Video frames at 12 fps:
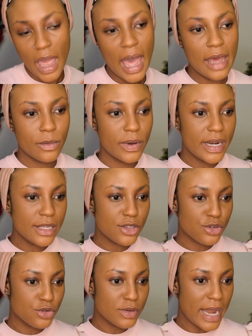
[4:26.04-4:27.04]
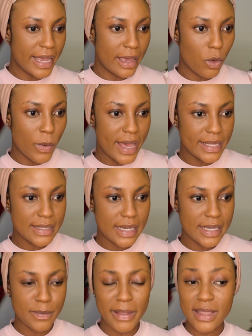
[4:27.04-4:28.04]
I'd wanted to do like a wear
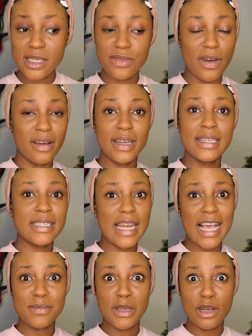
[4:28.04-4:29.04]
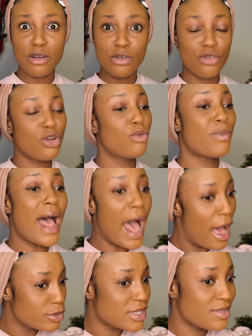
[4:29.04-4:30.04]
test, but this foundation has been
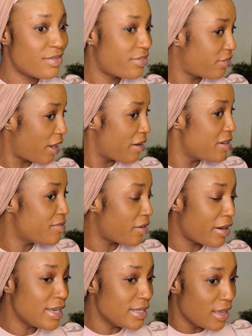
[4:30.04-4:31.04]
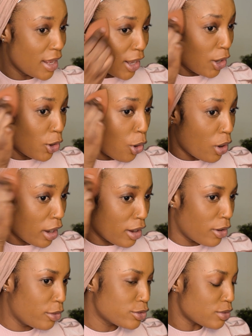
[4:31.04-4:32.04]
out very, very long
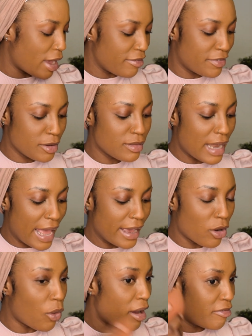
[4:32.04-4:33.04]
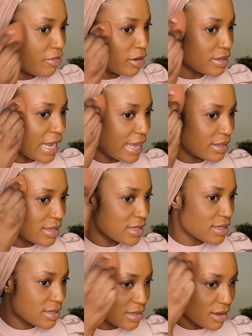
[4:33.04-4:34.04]
ago, so I feel like, or I felt like
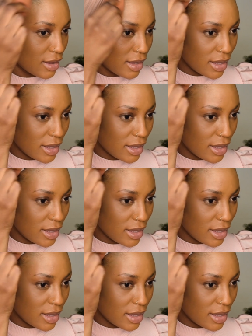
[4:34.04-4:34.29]
this